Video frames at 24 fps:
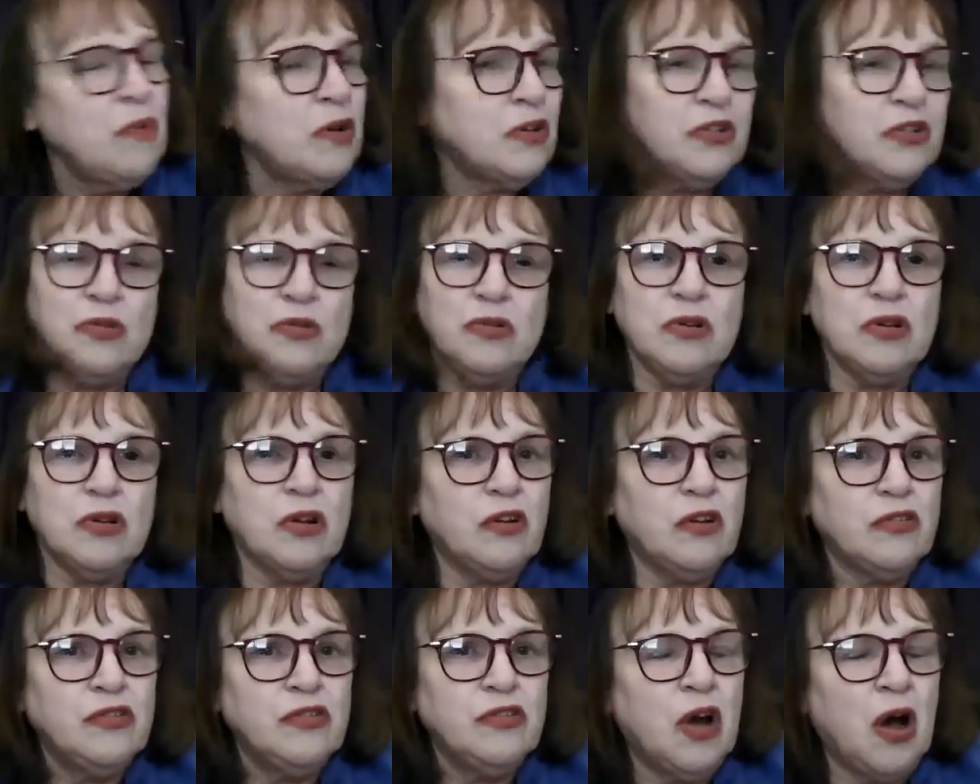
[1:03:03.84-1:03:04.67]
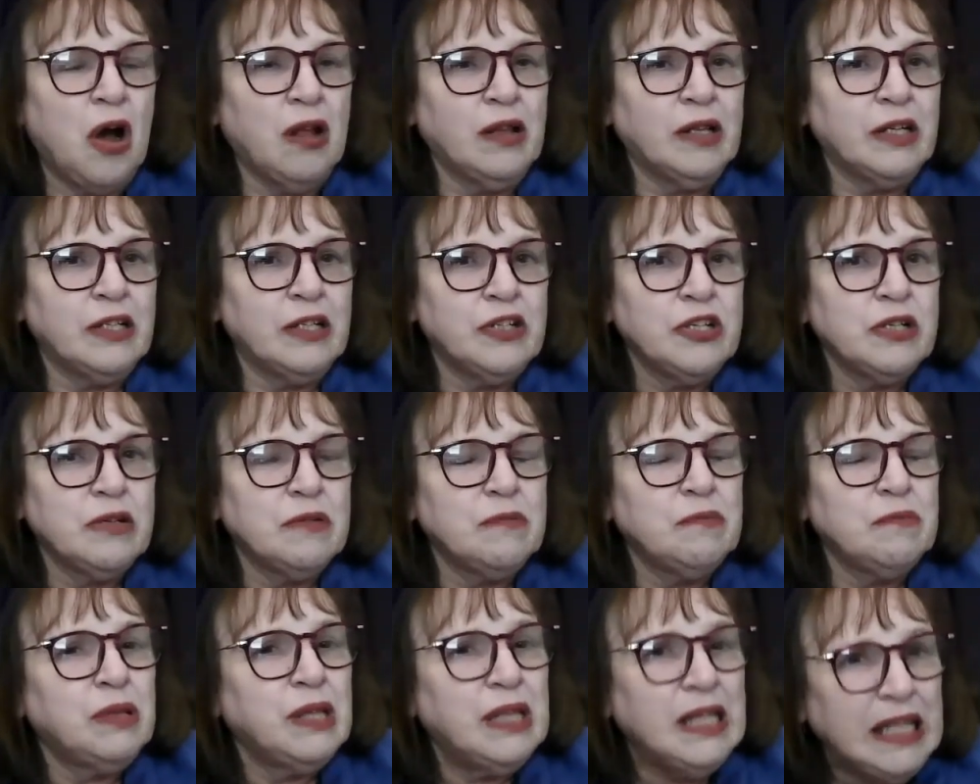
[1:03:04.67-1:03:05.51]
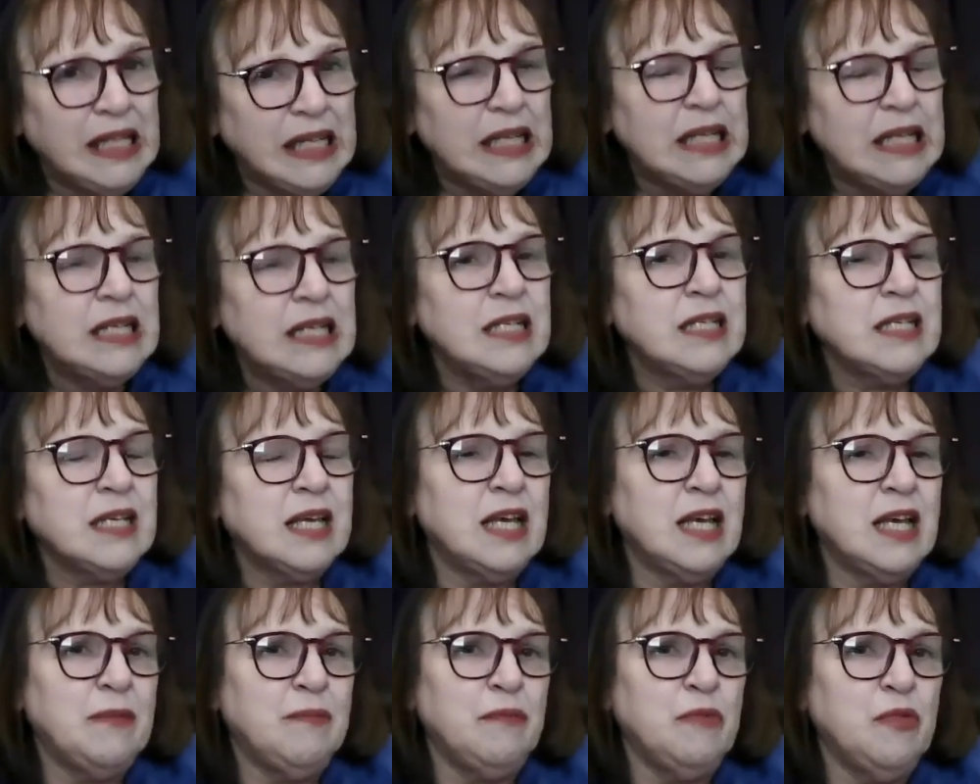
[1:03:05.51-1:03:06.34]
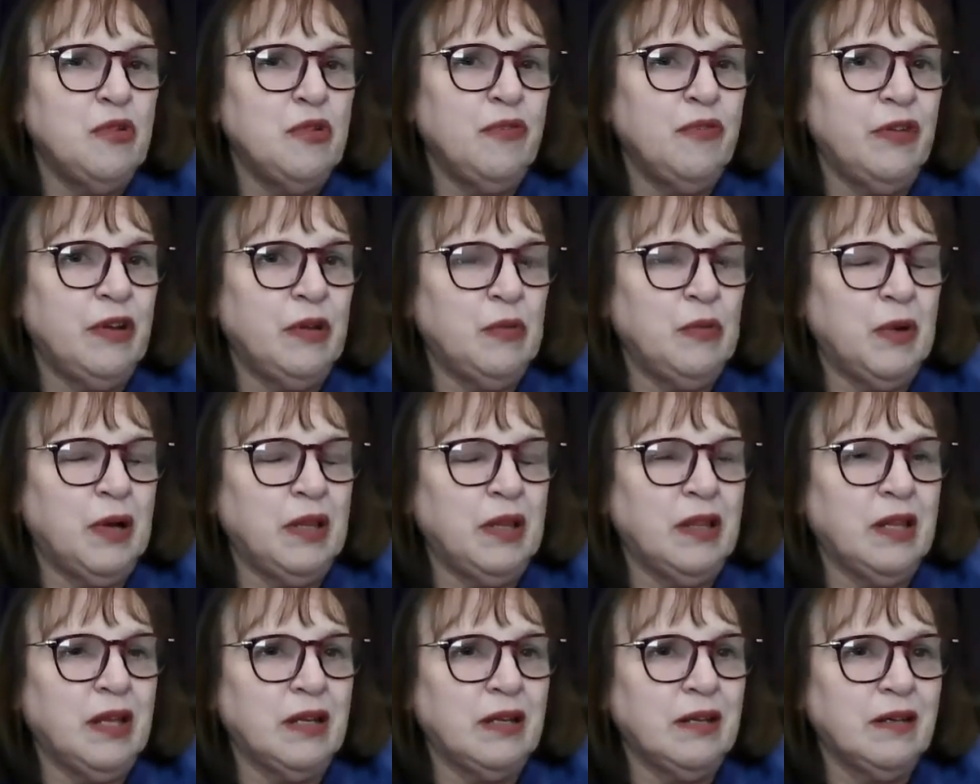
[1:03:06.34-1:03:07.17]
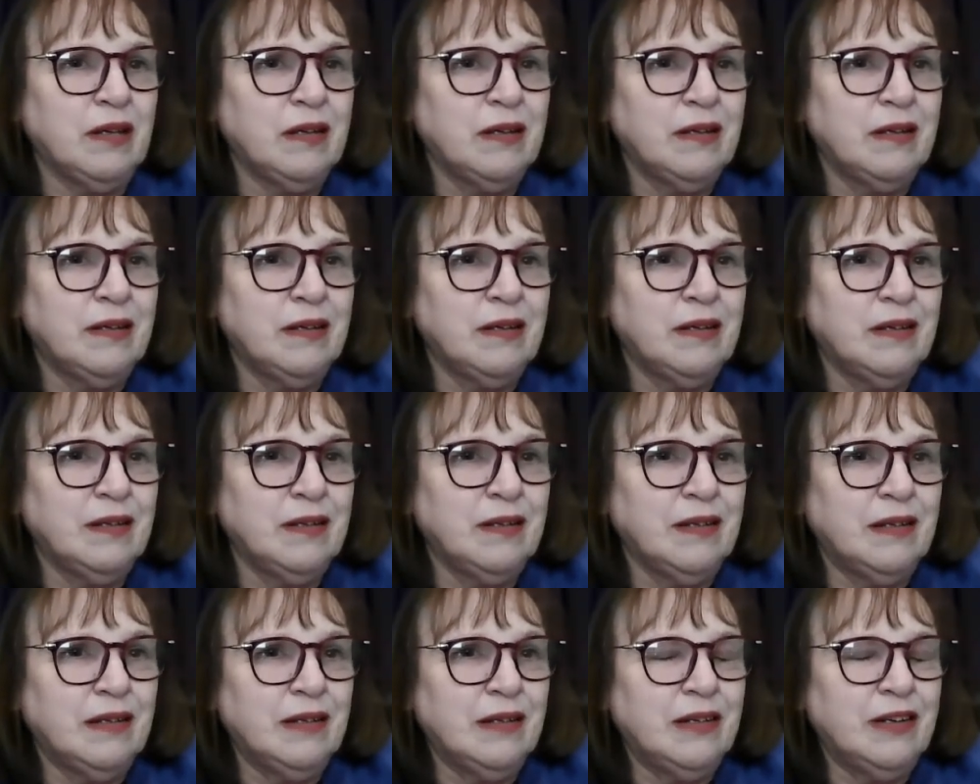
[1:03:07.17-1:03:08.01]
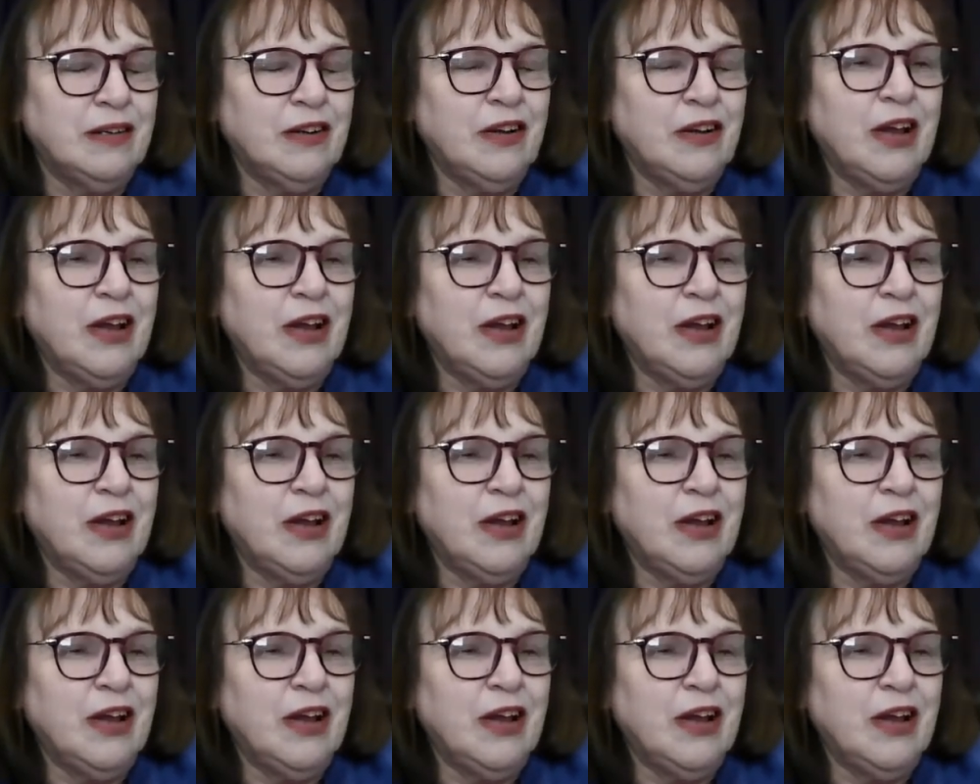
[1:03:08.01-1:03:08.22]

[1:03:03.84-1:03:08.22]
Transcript: much knowledge. Please keep moving with it. And